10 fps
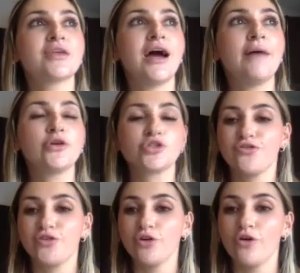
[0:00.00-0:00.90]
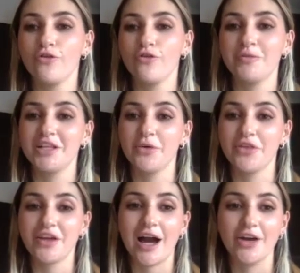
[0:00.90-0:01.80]
I'm not sure if you're familiar
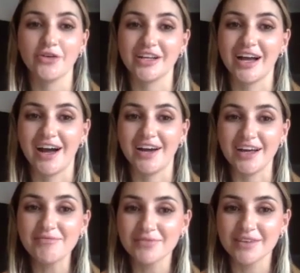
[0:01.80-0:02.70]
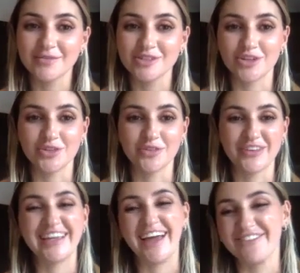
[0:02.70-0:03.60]
with Carter and Carter. I'm sure
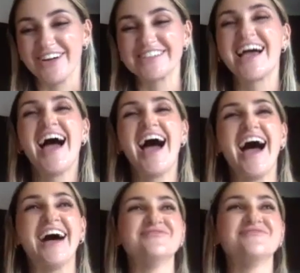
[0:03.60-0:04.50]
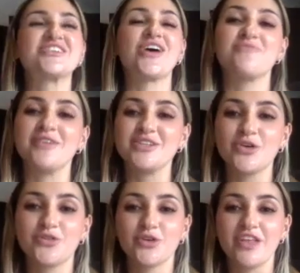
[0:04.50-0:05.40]
yeah. So I've been to
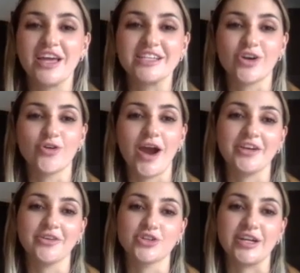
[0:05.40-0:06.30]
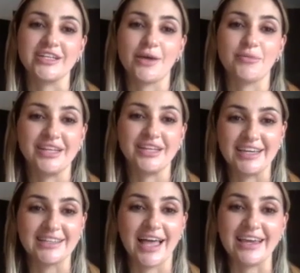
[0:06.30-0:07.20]
a few of their songwriting retreats up in
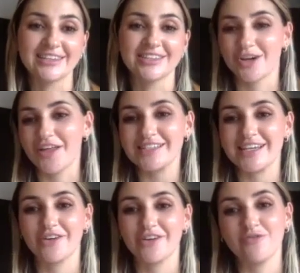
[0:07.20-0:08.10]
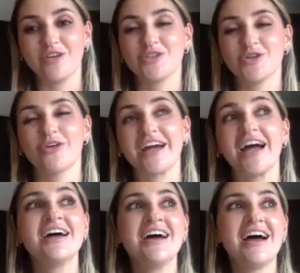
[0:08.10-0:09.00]
King Lake. So that's here in
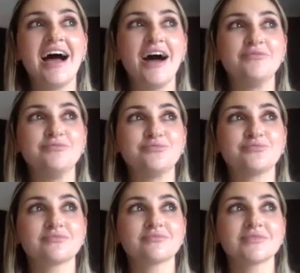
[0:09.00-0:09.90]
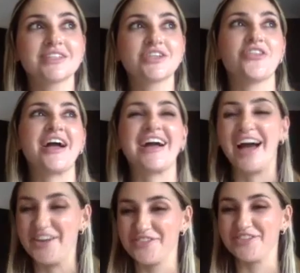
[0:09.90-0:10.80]
Victoria. So that
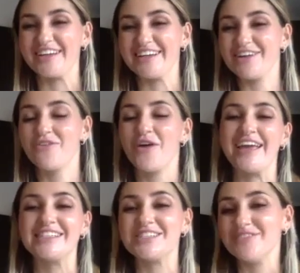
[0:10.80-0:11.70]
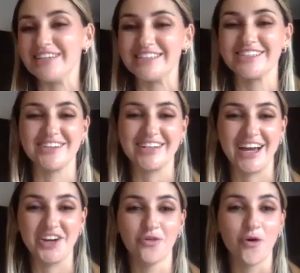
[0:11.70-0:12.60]
kind of eased me into it,
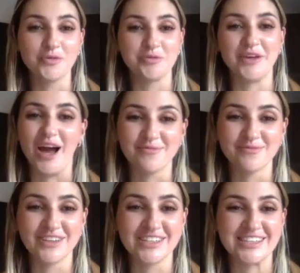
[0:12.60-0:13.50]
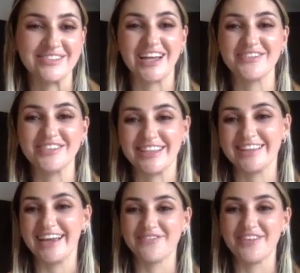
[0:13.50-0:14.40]
kind of warmed me up, because sometimes I think
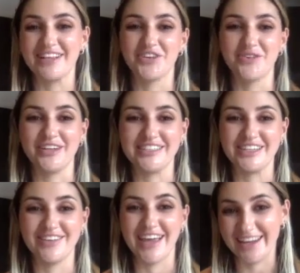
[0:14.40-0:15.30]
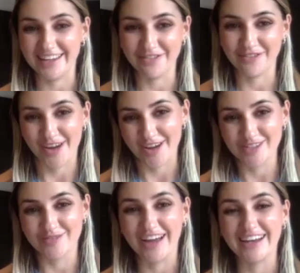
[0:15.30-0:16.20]
they can be a little bit intimidating at
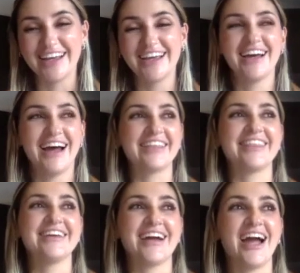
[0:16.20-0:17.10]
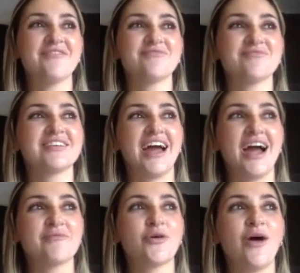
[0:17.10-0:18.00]
first, but I think I'm
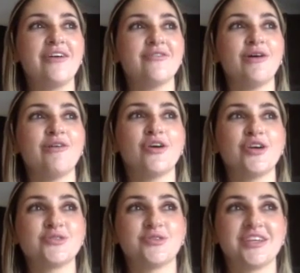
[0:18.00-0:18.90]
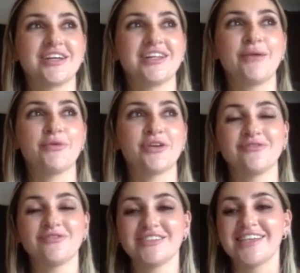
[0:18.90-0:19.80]
quite well versed with the collaborative
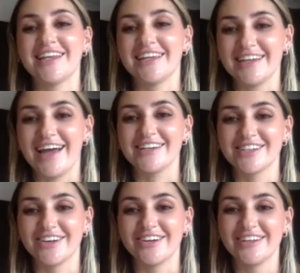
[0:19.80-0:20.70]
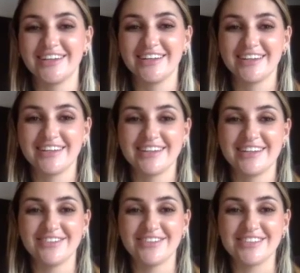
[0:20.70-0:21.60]
setting now. So
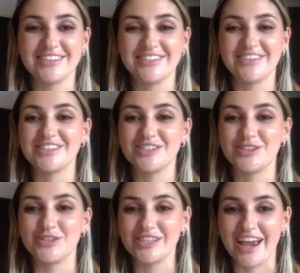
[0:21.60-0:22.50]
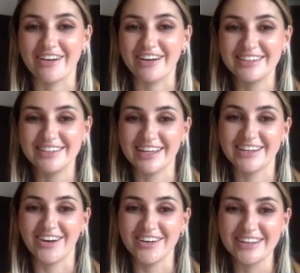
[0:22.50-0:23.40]
it wasn't too scary, thank
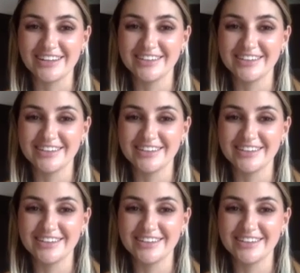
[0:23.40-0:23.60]
God.